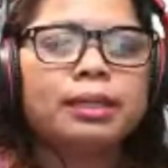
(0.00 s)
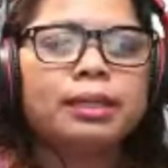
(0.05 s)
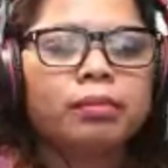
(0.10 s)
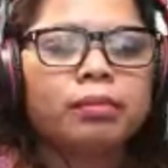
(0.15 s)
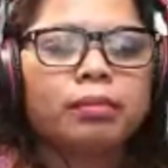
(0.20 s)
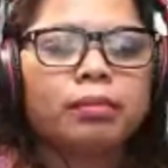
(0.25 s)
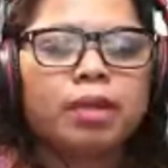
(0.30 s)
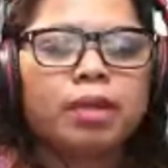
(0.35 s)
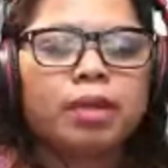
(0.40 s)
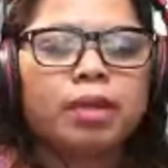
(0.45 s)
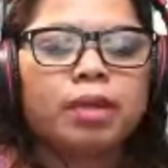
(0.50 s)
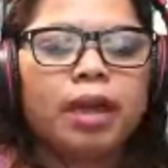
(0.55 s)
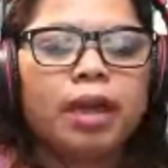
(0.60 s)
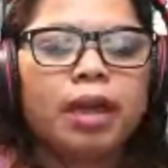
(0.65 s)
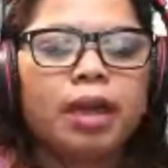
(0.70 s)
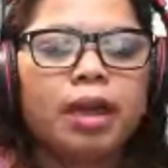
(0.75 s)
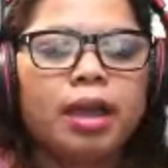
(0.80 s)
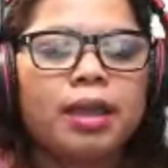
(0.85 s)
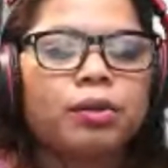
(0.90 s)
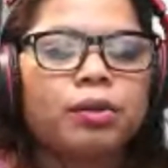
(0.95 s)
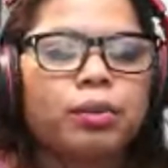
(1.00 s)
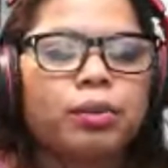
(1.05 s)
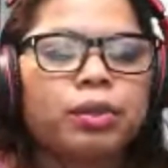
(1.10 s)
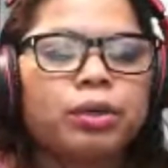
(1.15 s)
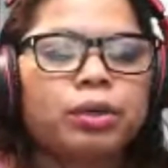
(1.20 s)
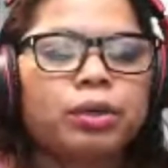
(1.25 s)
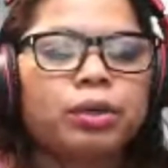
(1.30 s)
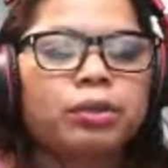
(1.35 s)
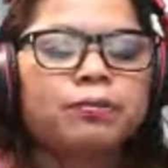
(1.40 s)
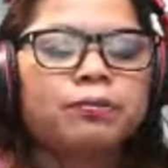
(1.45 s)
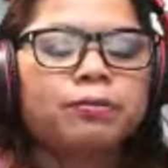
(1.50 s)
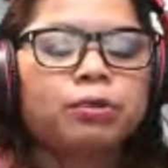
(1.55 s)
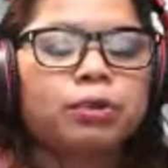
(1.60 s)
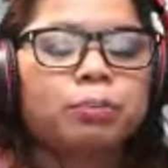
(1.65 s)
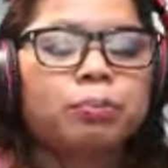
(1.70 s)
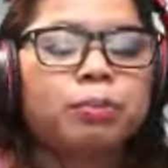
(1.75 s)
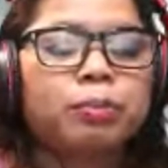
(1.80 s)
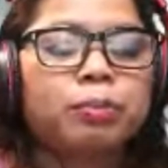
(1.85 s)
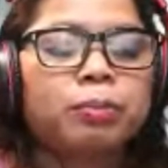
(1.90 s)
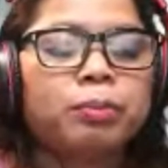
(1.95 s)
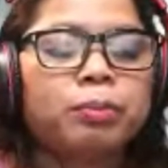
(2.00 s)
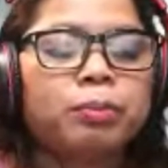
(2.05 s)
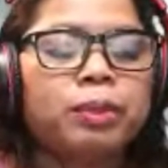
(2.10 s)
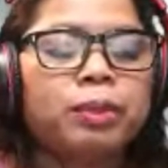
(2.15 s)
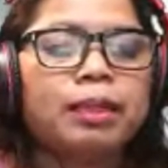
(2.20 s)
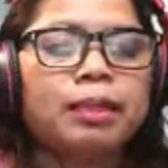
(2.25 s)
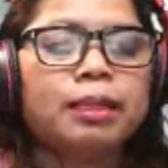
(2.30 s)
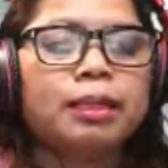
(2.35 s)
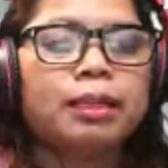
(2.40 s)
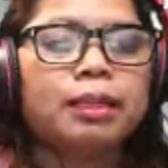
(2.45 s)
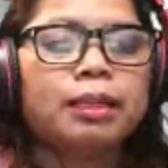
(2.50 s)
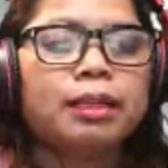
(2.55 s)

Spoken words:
I think we've replaced a